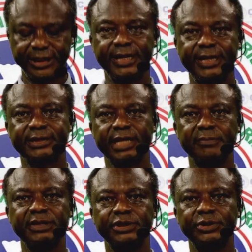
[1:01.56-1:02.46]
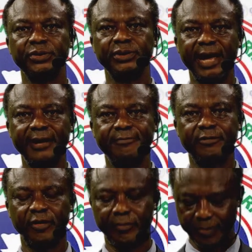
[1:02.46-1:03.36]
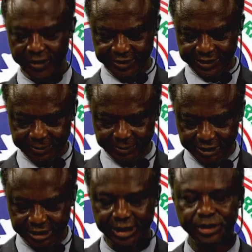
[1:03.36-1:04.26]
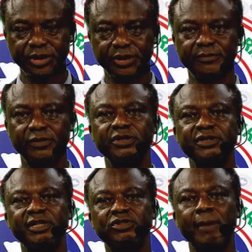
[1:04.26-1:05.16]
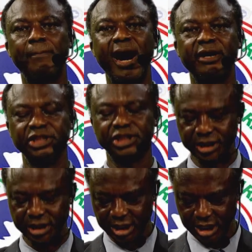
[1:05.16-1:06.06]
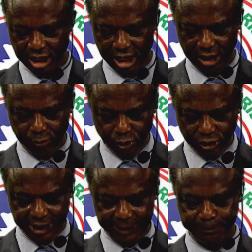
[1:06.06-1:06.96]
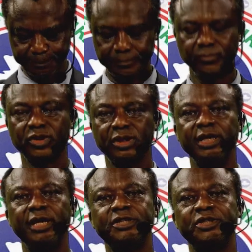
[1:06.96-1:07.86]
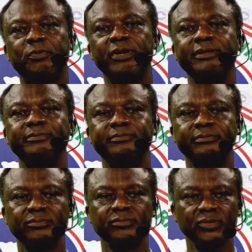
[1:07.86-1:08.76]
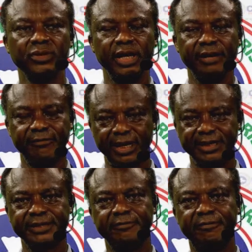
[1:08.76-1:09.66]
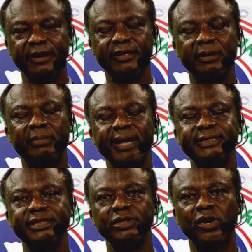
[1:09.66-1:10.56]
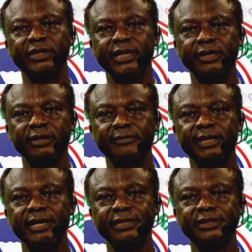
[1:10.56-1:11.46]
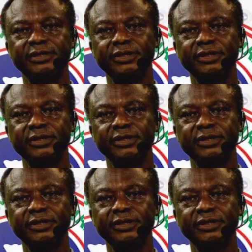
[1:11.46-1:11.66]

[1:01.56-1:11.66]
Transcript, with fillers: is coming to you live from the Redeemed Christian Church of God, Central Parish, Abuja. Let us pray. Everlasting Father, mighty God, King of Kings,